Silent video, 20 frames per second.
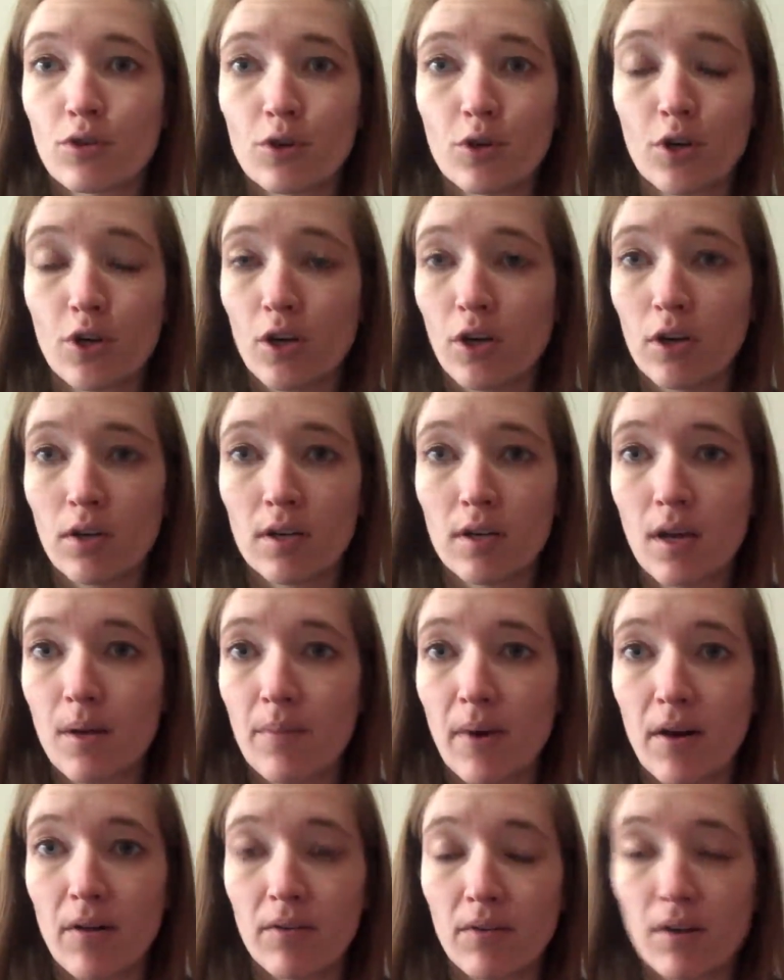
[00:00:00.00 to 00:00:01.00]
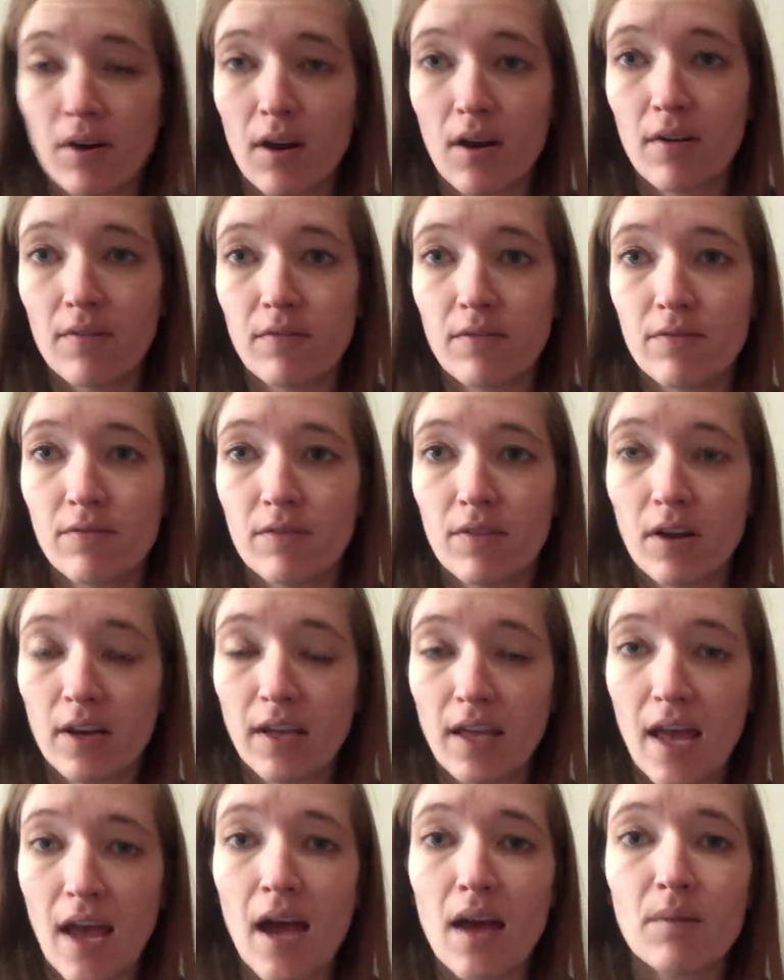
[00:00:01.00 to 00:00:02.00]
heard come out of a
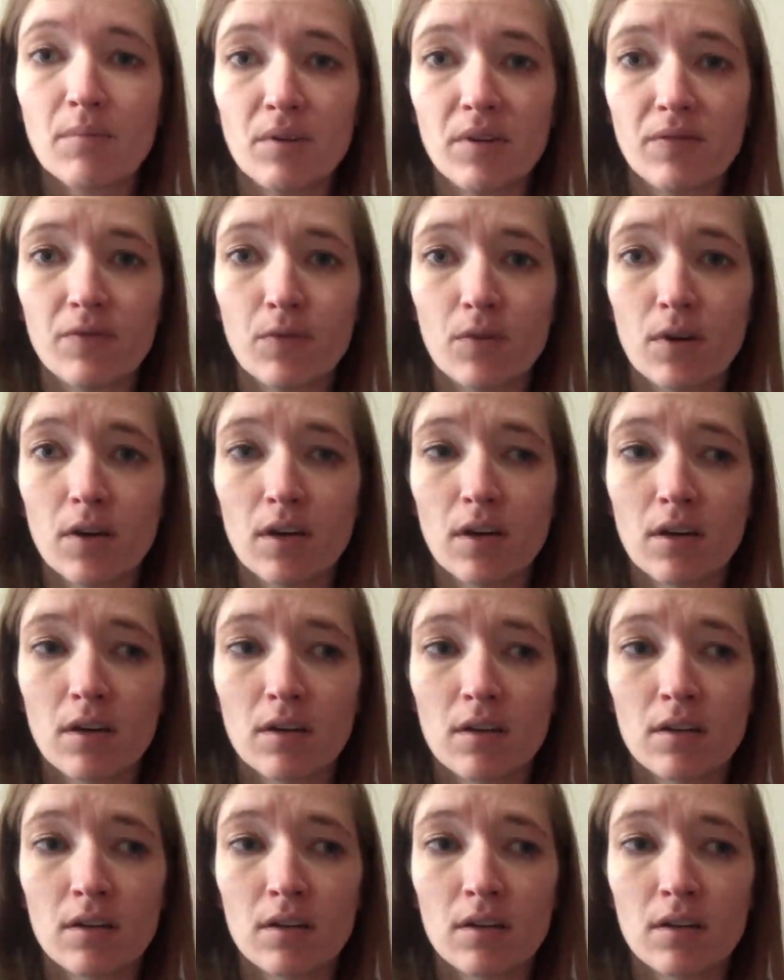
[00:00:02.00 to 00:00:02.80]
cat before.